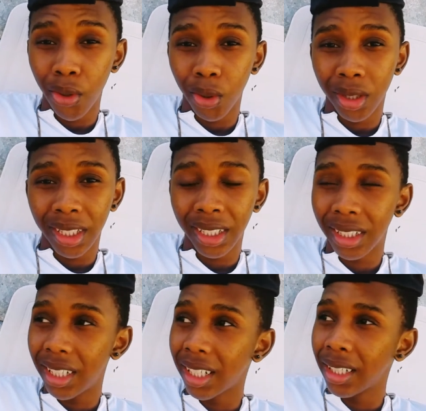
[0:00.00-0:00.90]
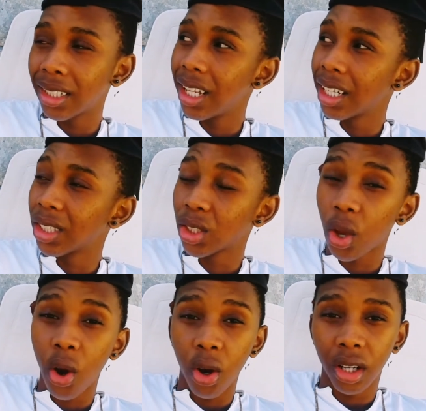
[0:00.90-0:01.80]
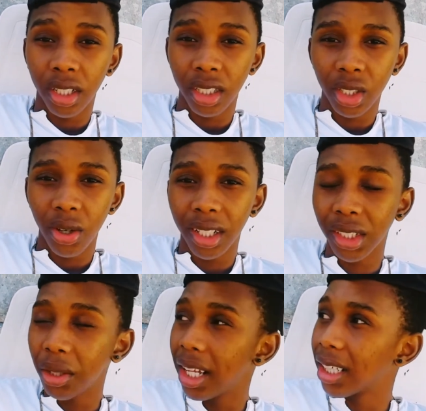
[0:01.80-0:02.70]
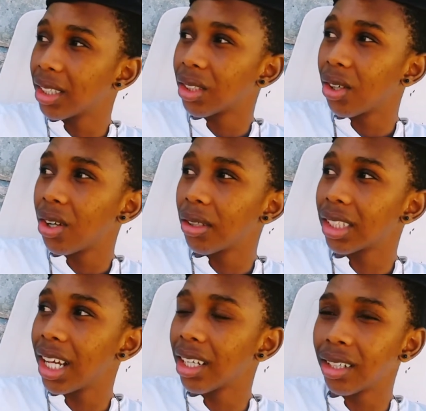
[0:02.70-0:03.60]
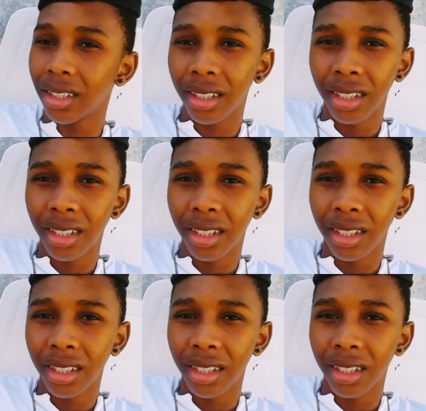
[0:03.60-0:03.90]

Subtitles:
you think it's like a song. It's not like a song, it's like a